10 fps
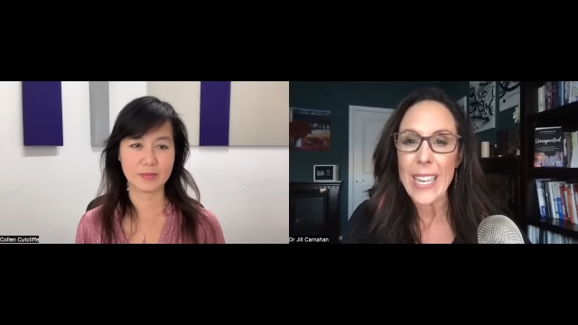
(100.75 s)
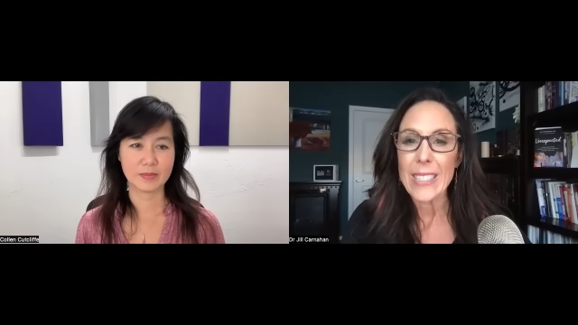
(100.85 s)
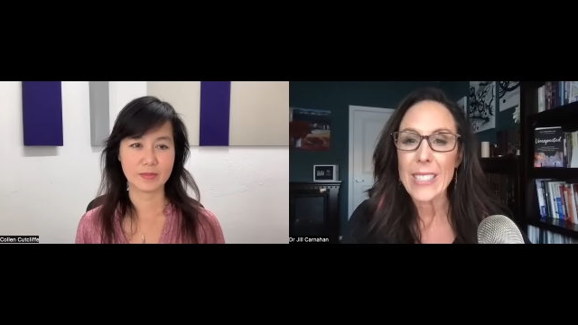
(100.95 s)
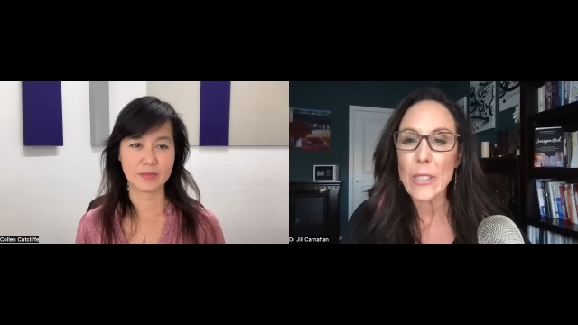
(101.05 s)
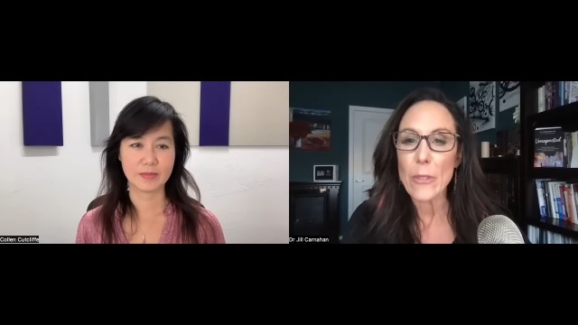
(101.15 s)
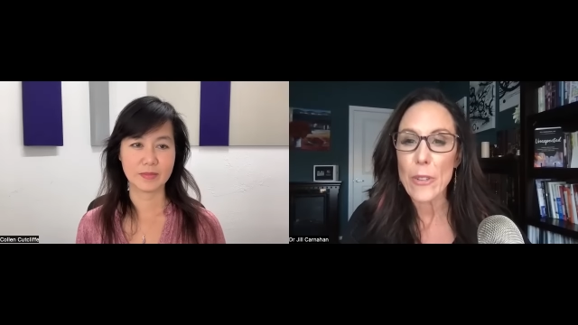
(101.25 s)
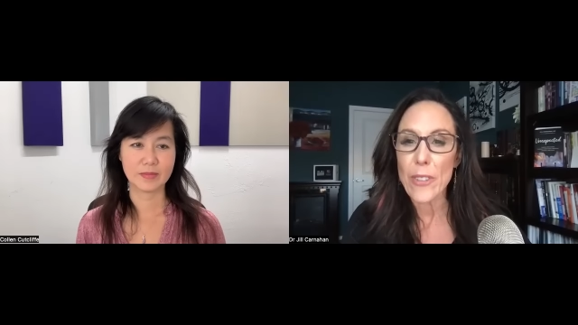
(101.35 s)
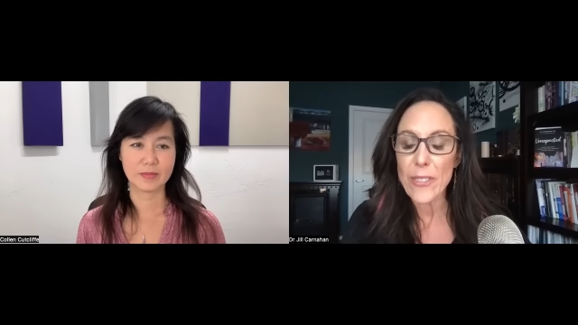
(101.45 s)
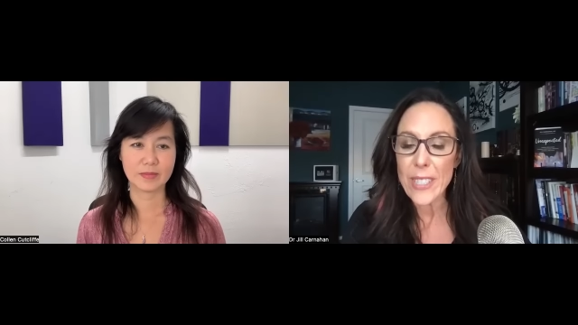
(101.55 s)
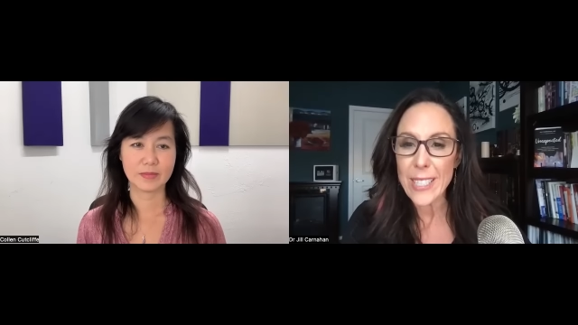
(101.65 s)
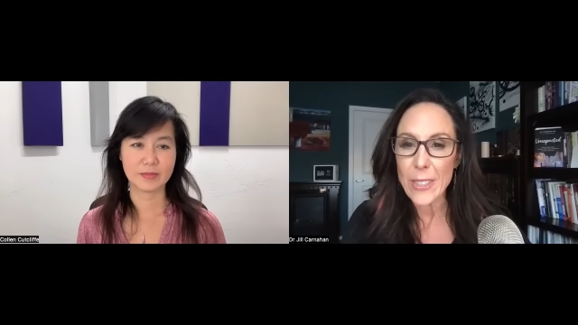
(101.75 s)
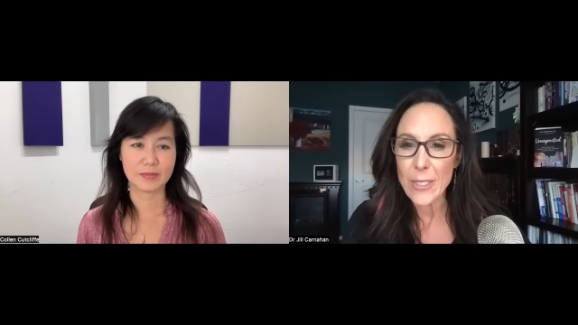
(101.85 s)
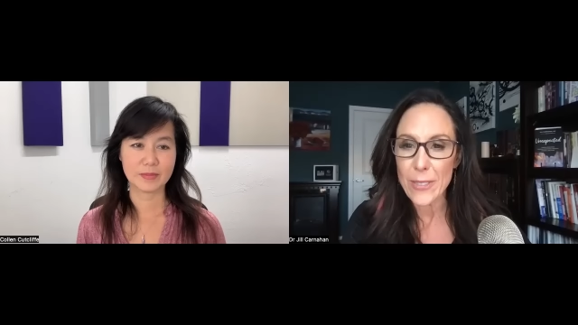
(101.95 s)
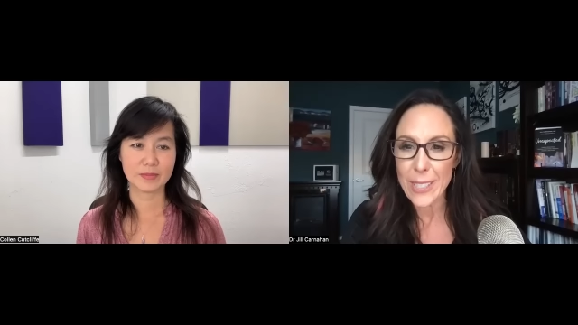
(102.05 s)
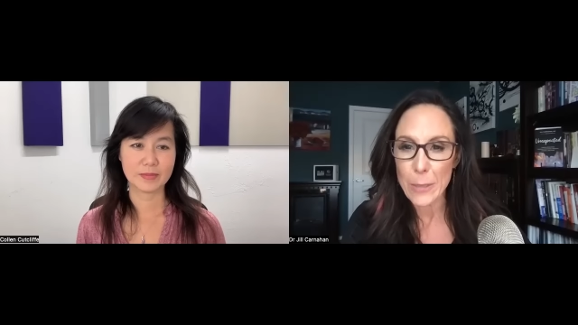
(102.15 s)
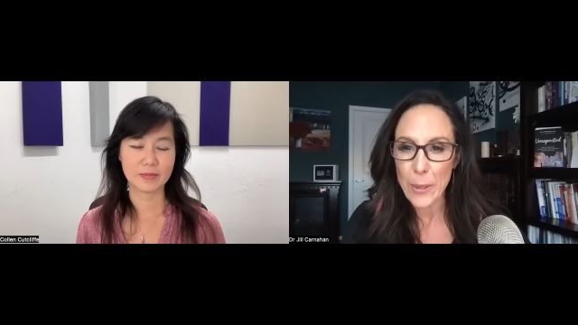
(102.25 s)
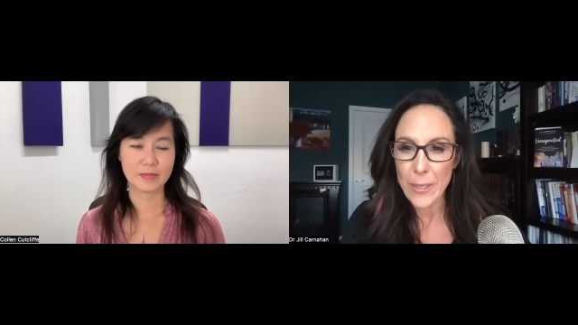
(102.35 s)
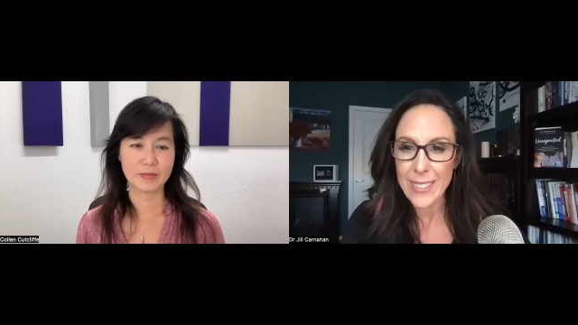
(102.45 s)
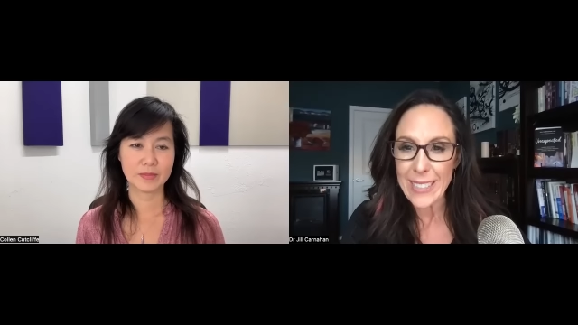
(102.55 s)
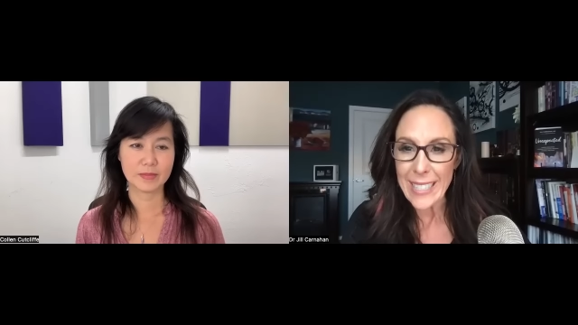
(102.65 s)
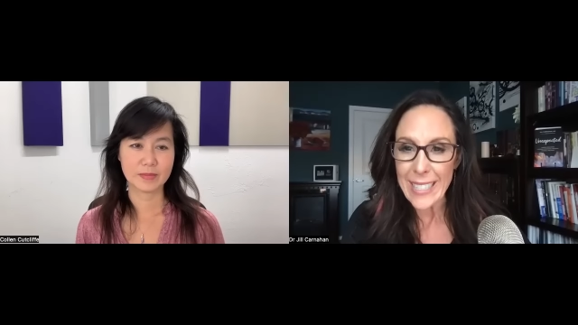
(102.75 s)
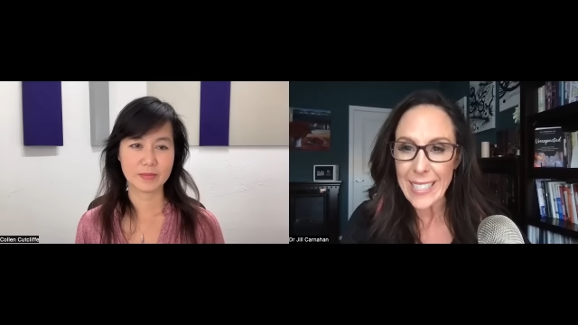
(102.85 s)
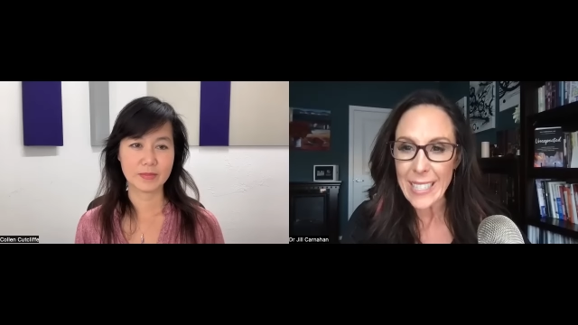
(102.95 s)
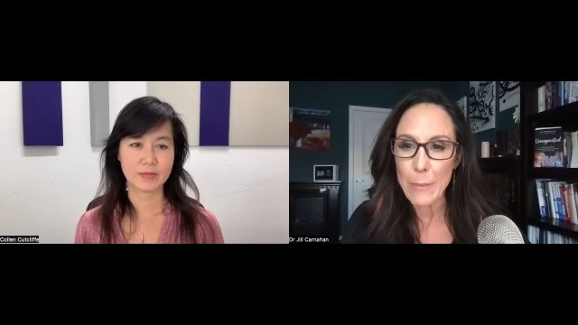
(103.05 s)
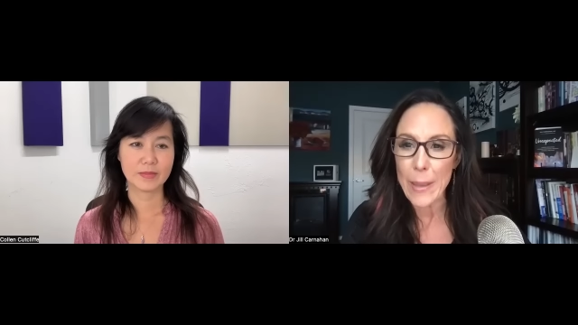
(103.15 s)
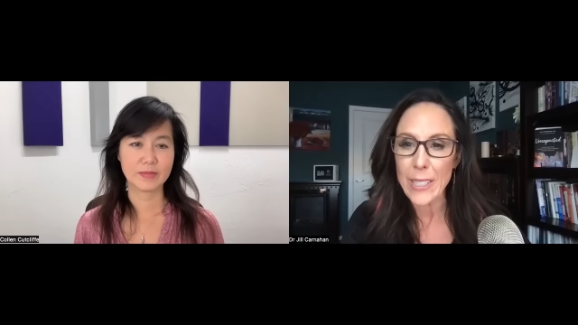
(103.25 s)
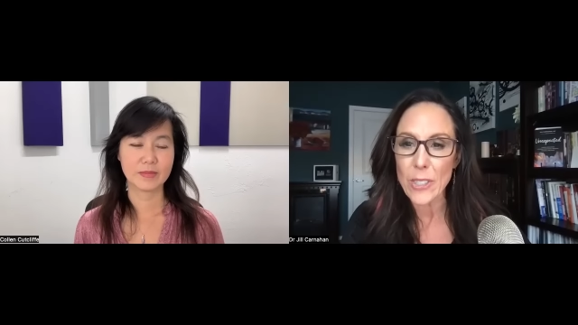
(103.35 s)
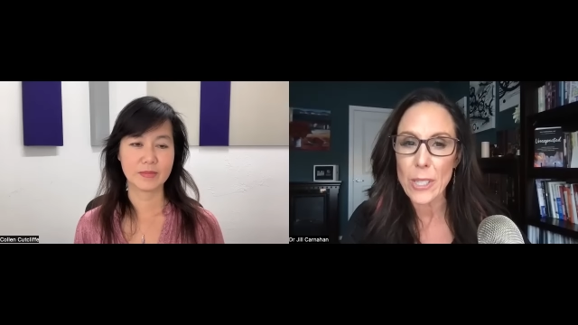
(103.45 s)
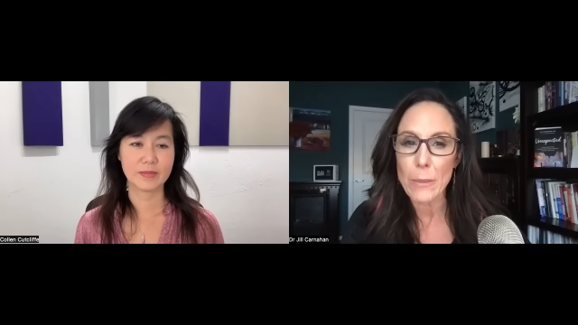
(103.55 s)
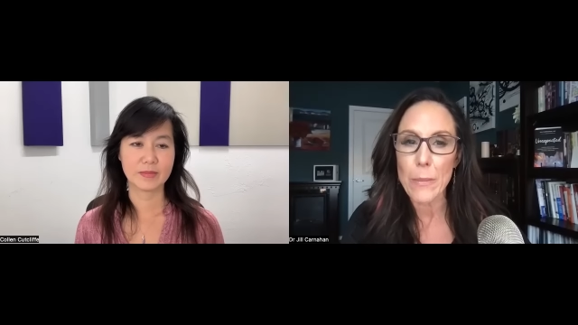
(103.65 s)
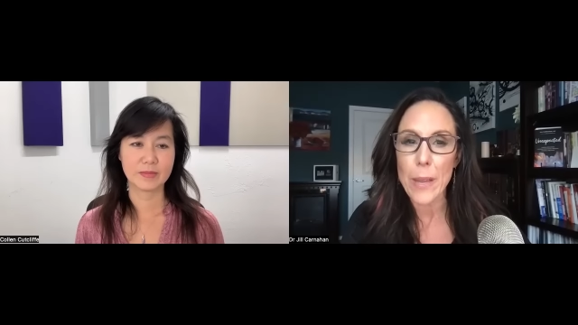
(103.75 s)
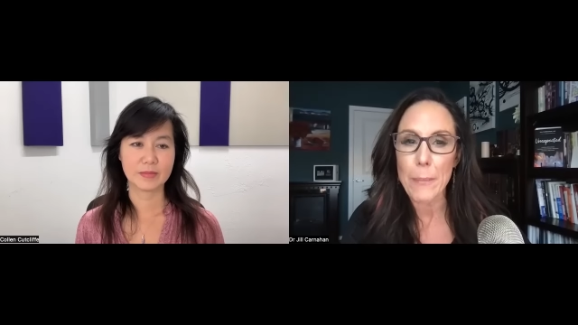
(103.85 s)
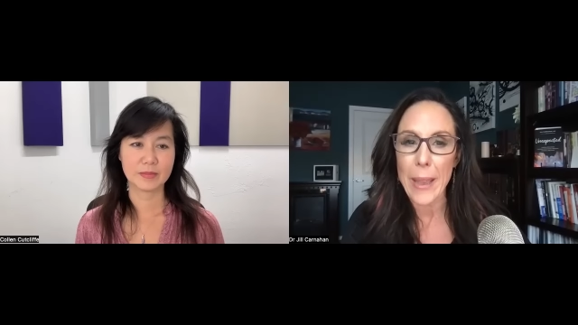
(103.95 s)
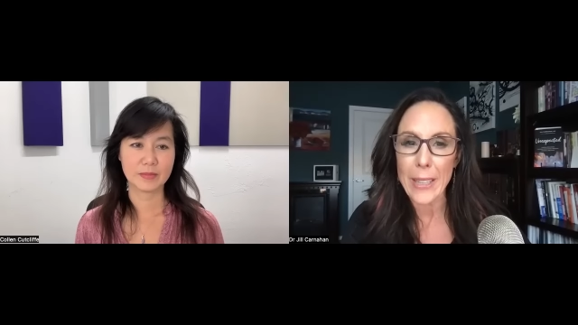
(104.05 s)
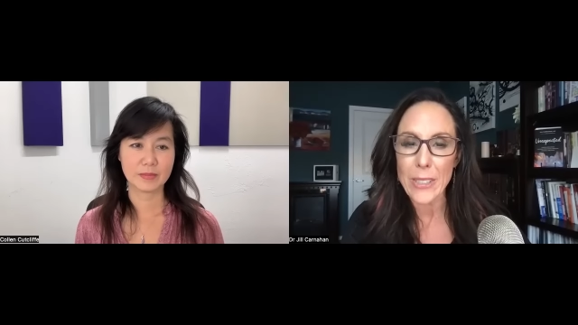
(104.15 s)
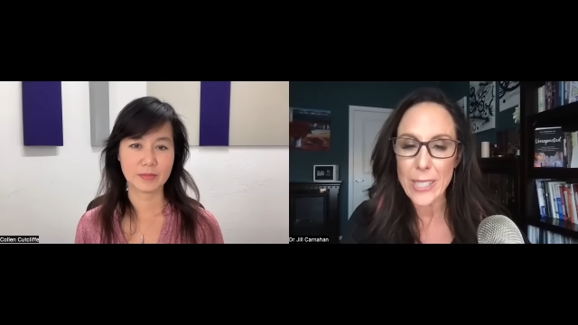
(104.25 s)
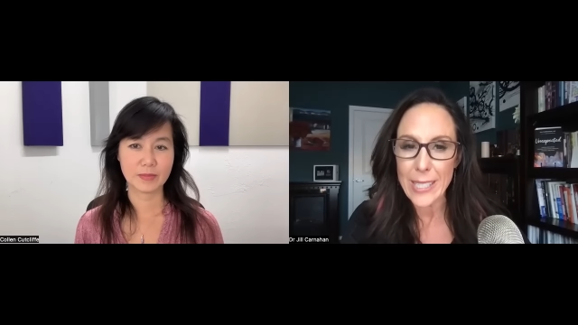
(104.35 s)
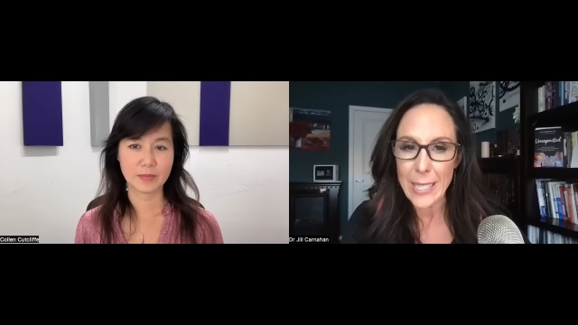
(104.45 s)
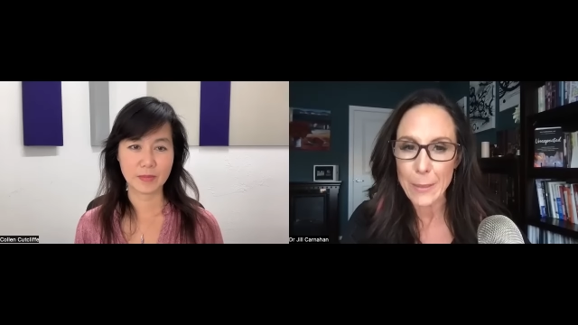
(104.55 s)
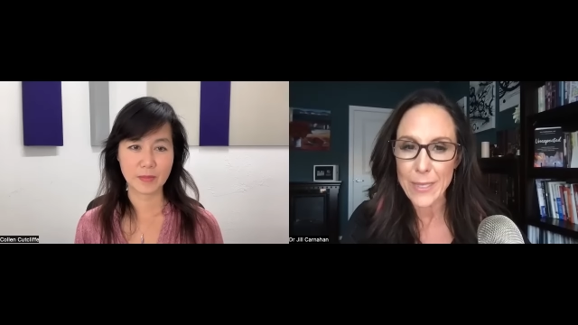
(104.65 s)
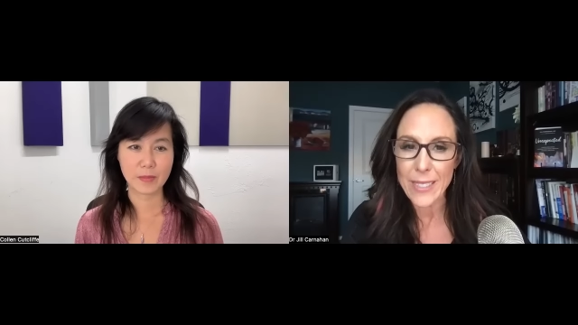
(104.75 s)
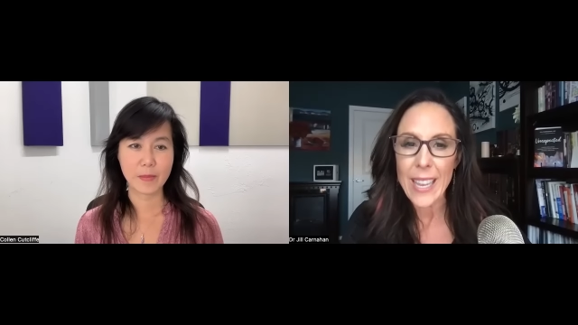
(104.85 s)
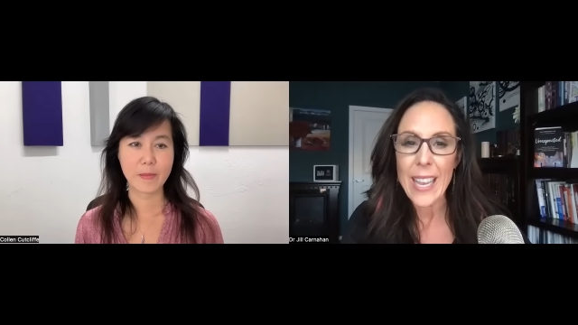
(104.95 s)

Speaker 1: She has over fifteen years of experience leading and managing biology teams